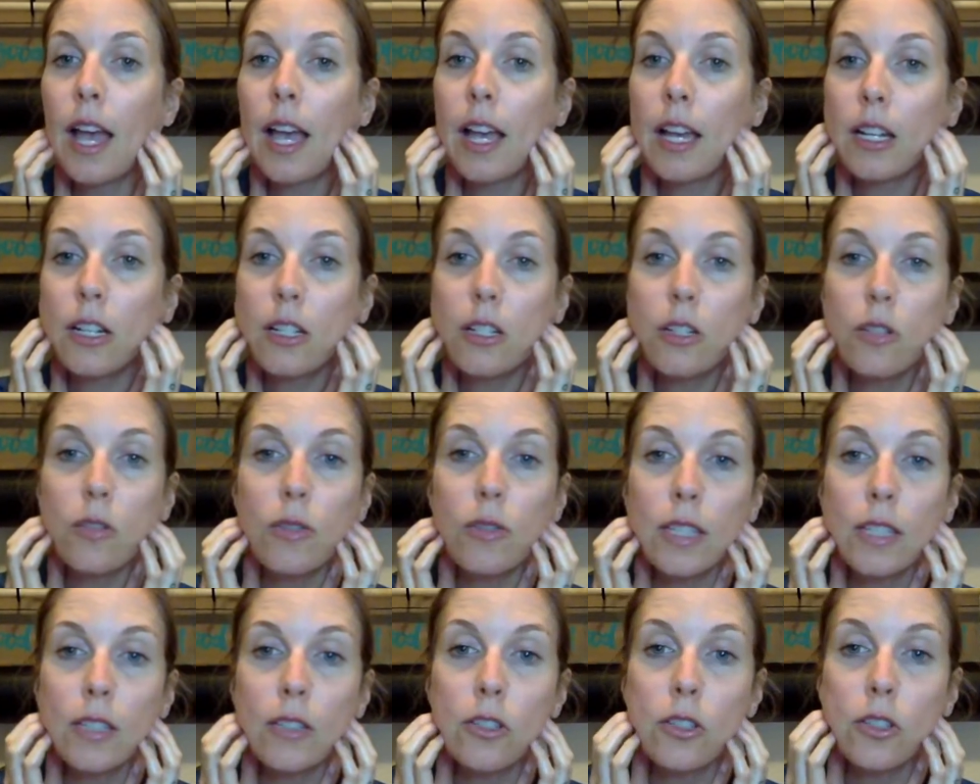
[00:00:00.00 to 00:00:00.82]
I'm going to do
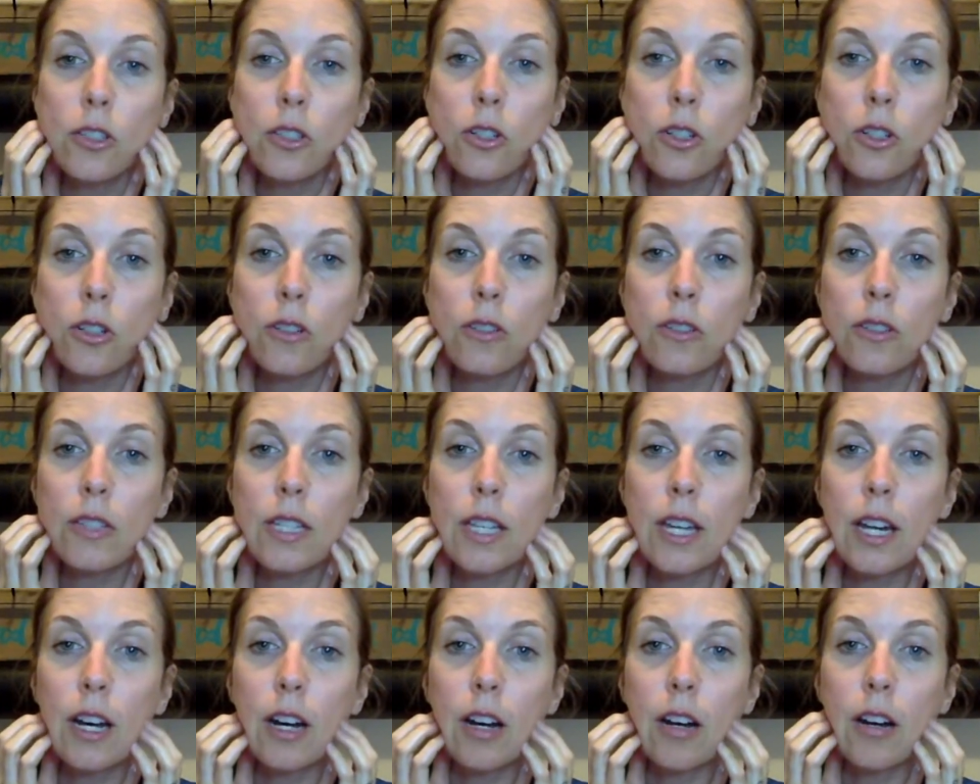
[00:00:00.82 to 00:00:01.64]
little circles
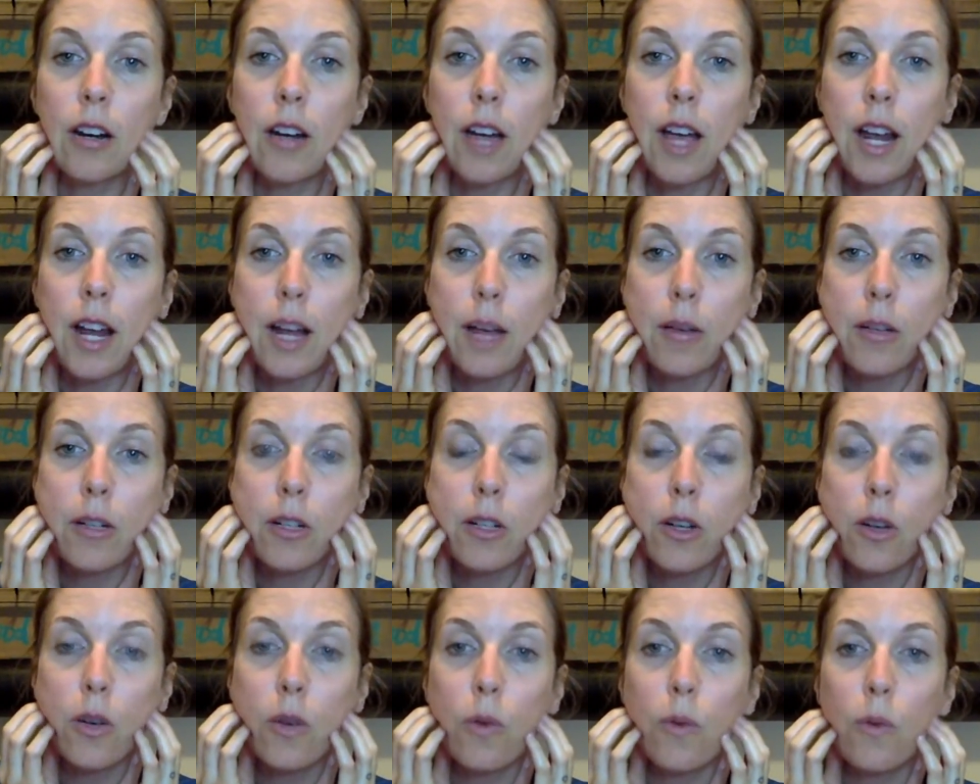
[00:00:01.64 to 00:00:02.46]
here, and I'm going to
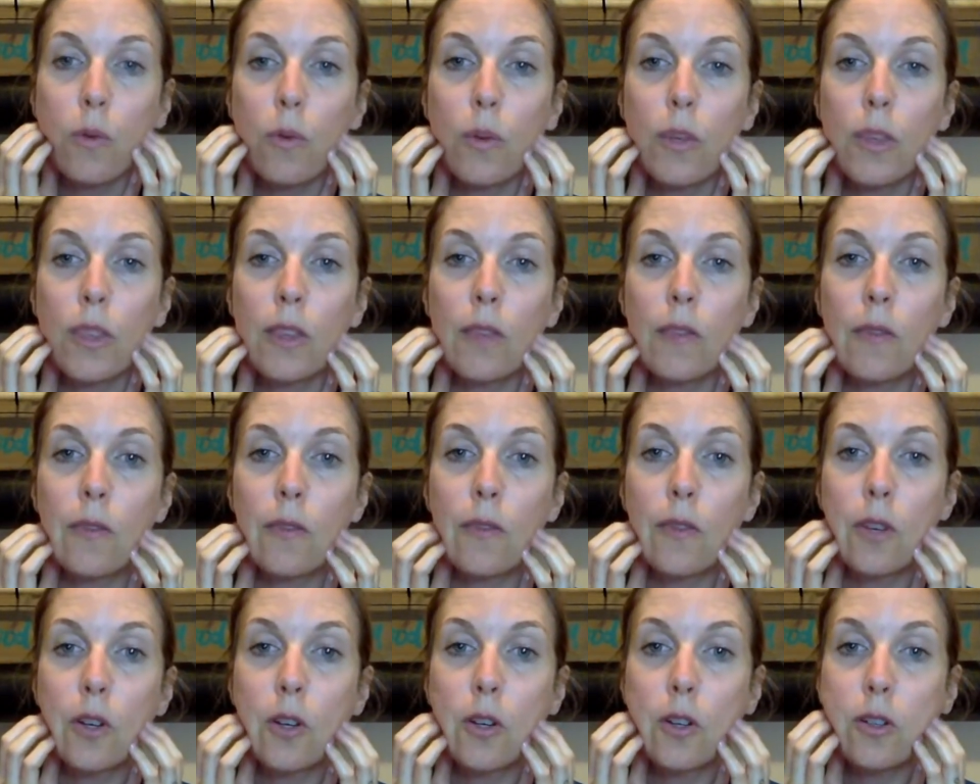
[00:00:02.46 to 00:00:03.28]
go with the
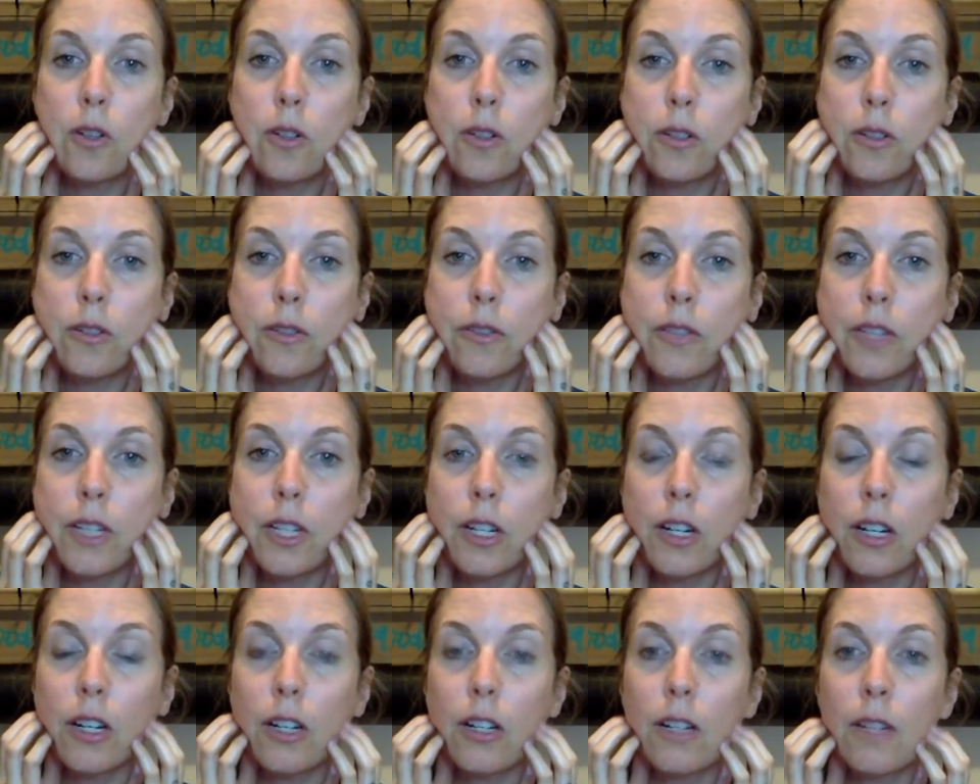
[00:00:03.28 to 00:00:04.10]
full
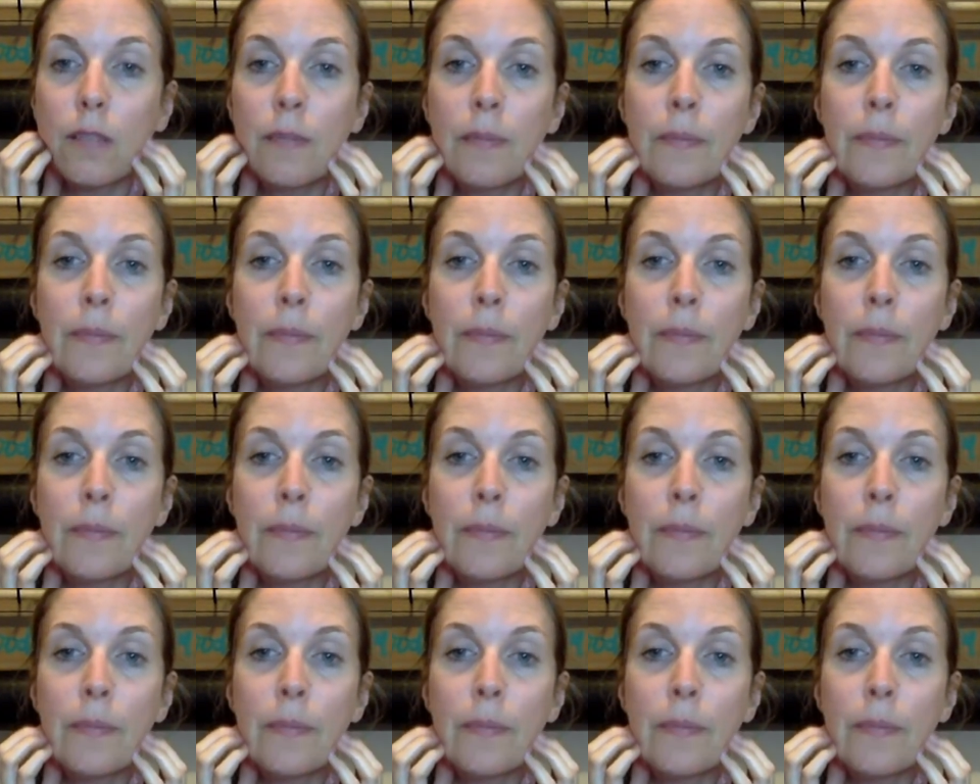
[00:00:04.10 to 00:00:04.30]
finger